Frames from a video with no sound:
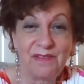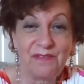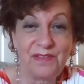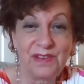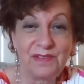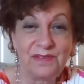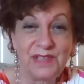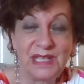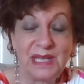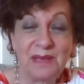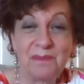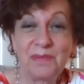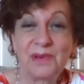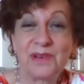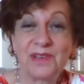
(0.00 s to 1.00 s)

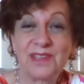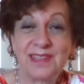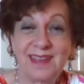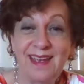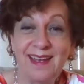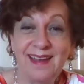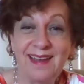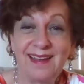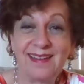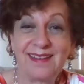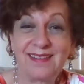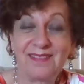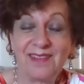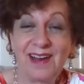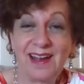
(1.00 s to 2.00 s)
15%,
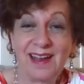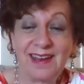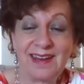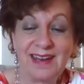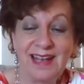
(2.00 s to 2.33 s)
right,